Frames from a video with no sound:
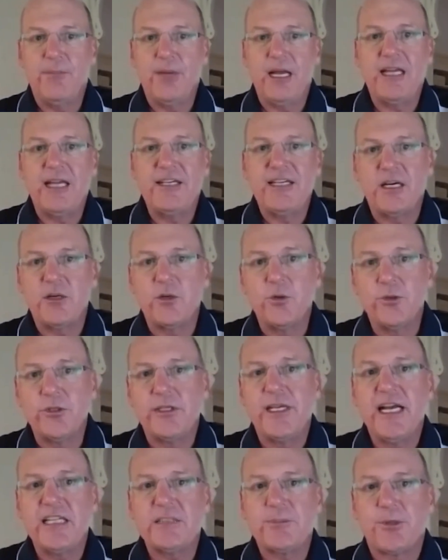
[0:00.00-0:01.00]
and our good
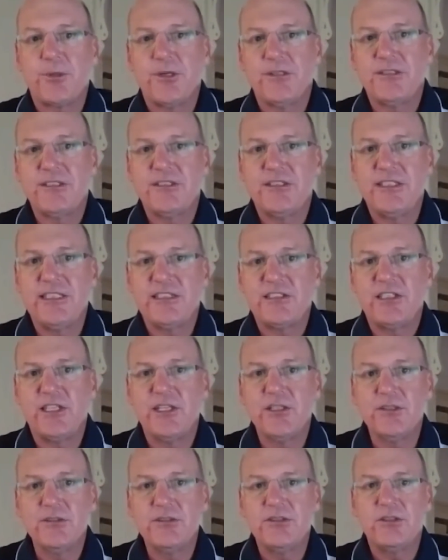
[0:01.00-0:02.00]
gas processing
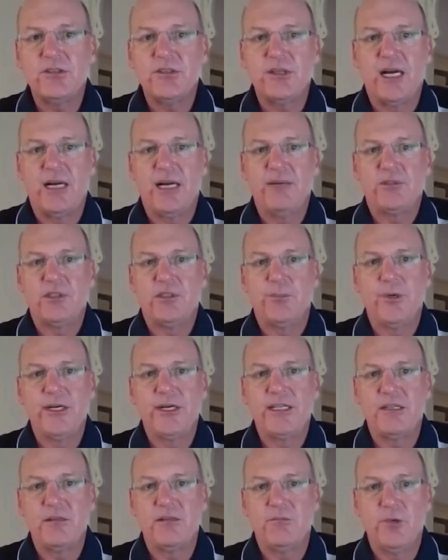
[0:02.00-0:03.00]
skills to
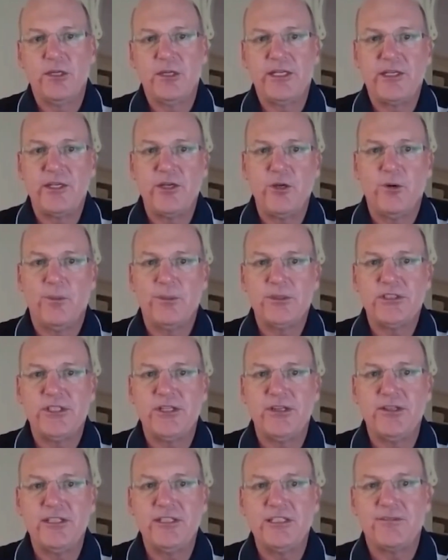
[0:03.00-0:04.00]
bring really new
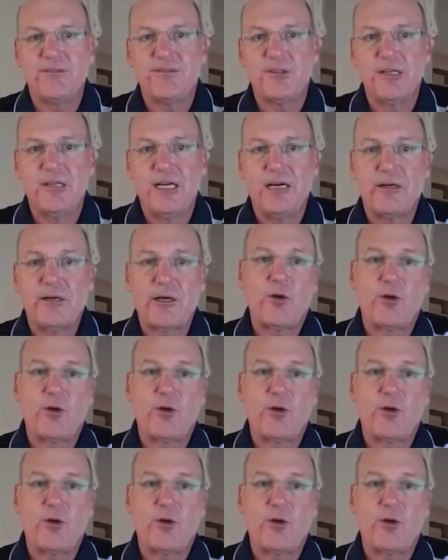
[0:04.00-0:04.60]
opportunities for our